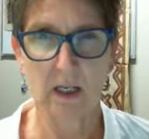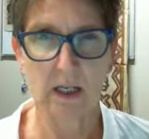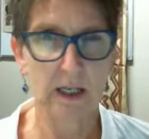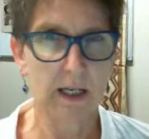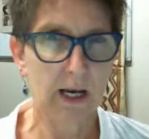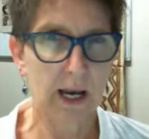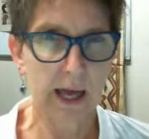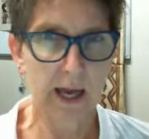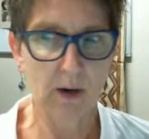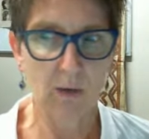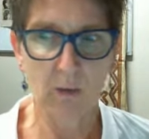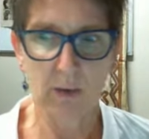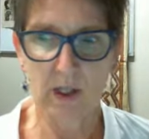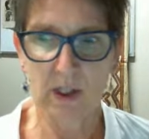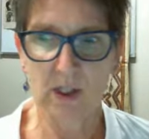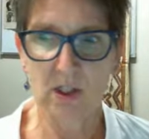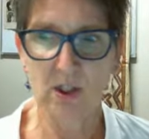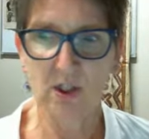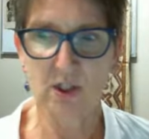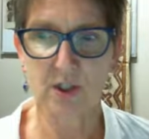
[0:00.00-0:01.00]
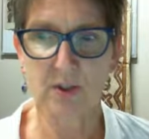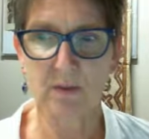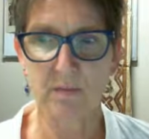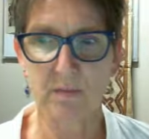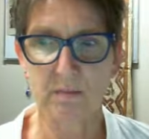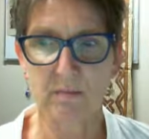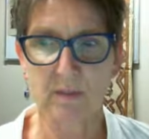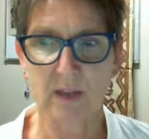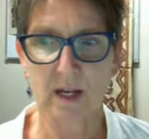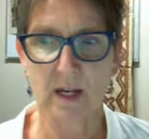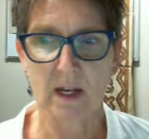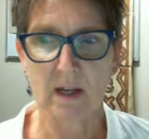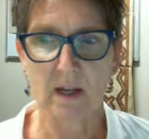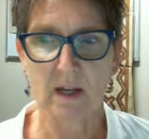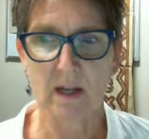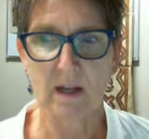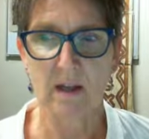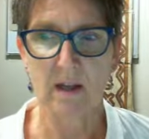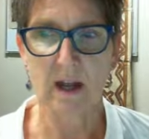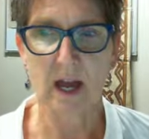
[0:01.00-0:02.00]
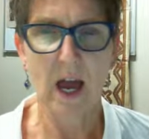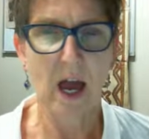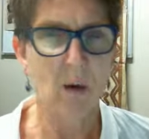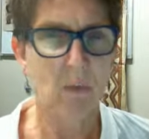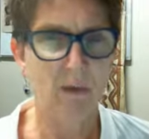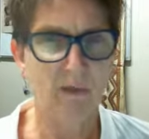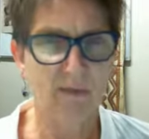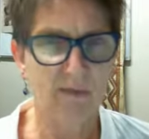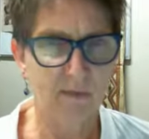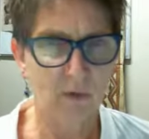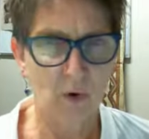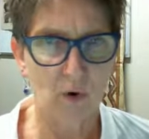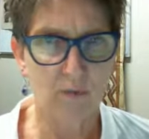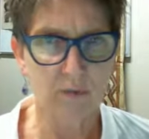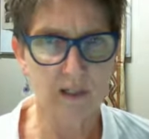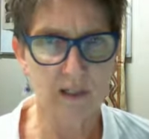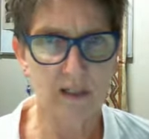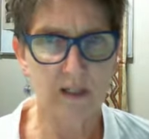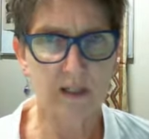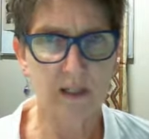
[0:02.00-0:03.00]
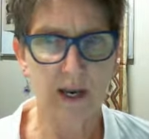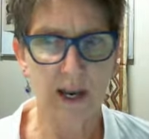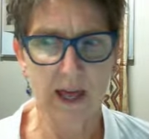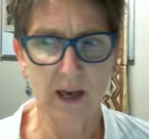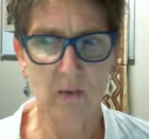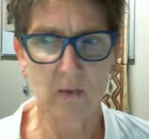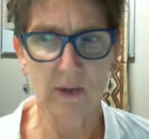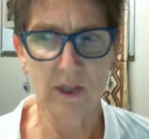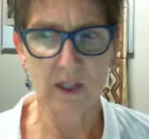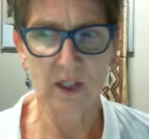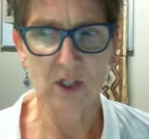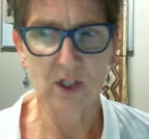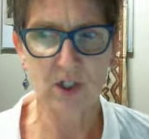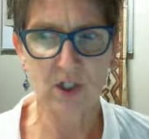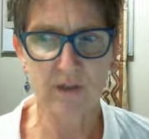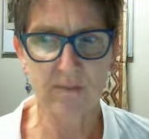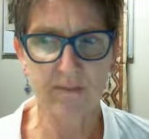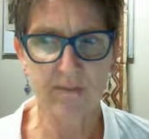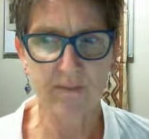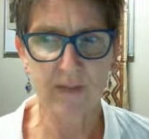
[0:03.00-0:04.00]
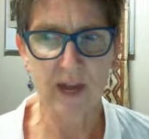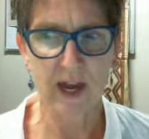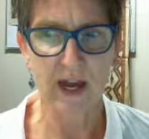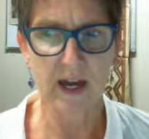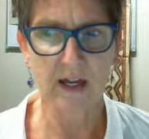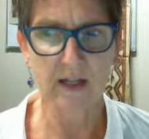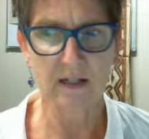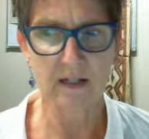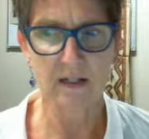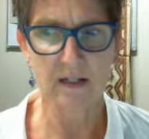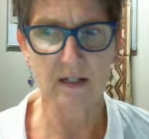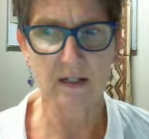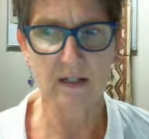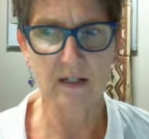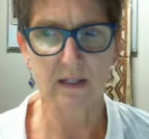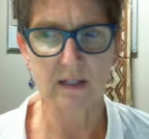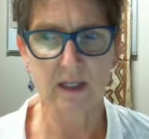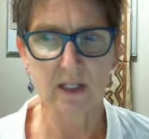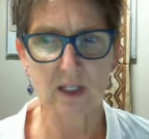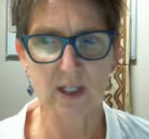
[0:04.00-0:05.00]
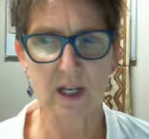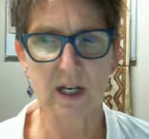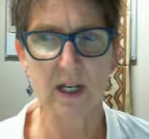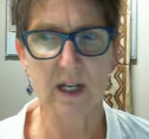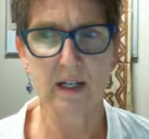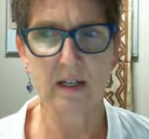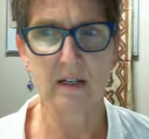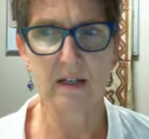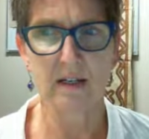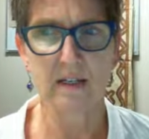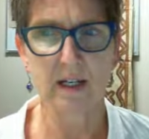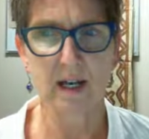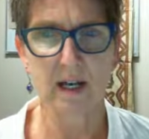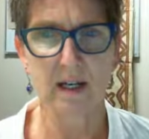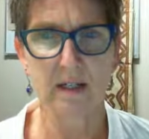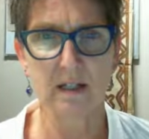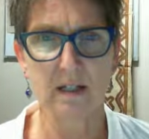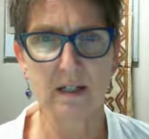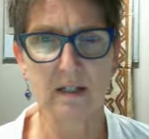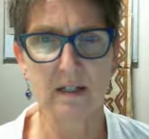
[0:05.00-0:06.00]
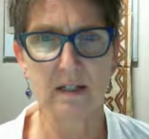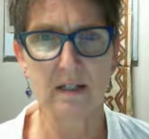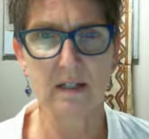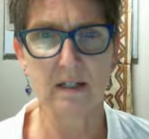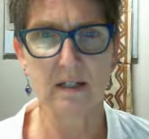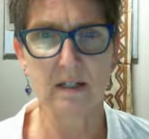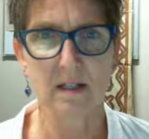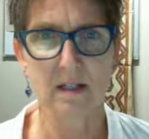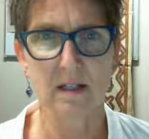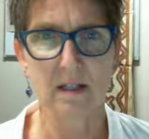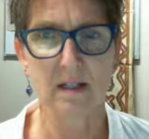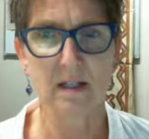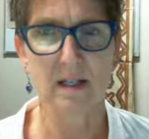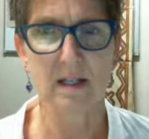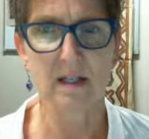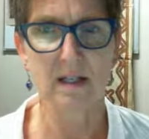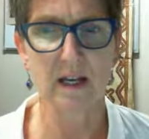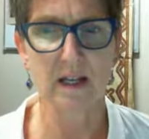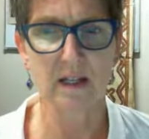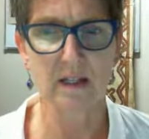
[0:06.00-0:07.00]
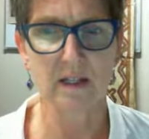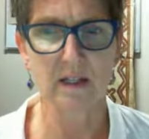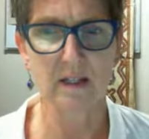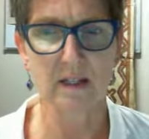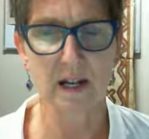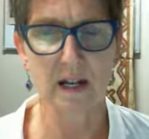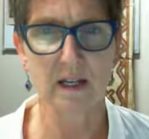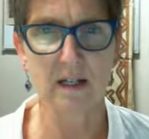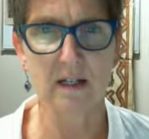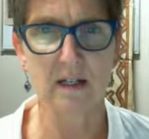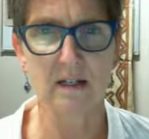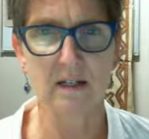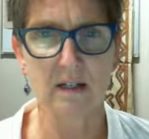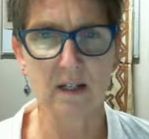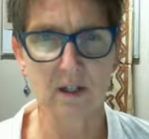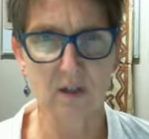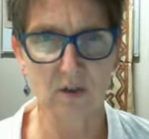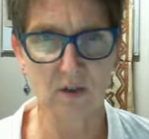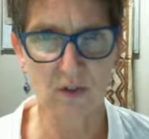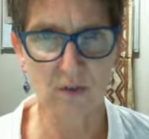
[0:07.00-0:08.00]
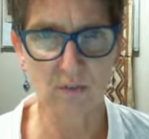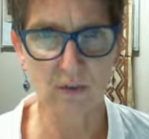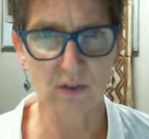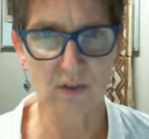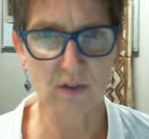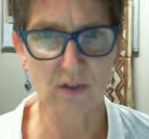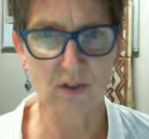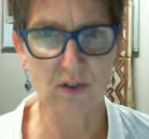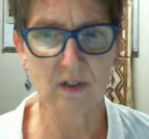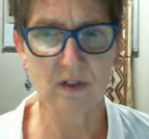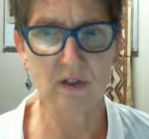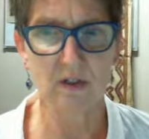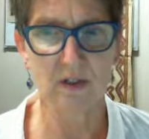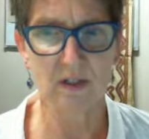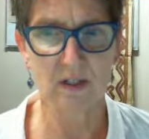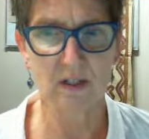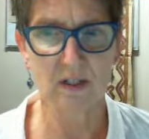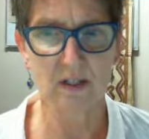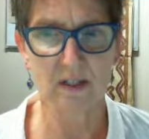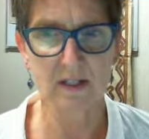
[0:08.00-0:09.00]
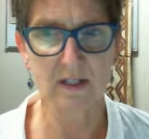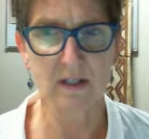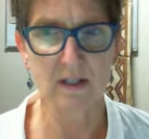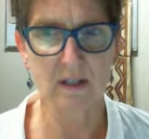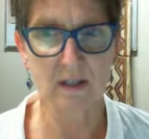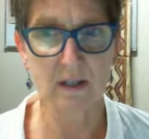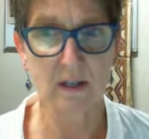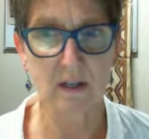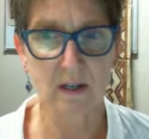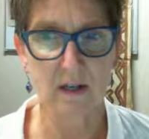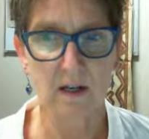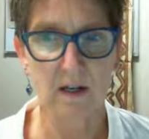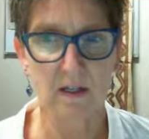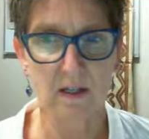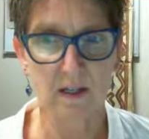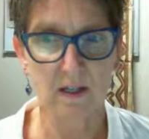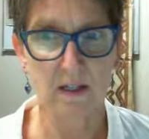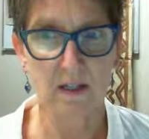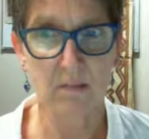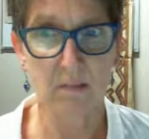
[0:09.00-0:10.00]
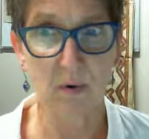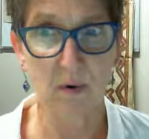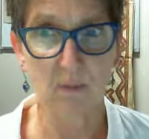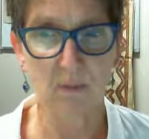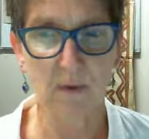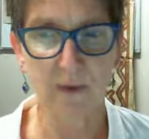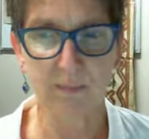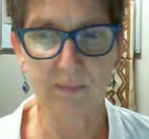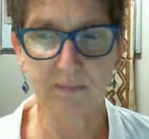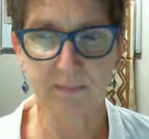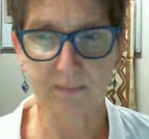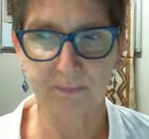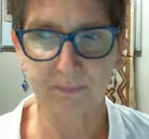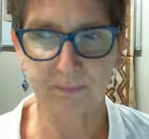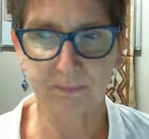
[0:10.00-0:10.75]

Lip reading: in language, how we've formed language, and shared understandings, that these understandings contribute to this problem.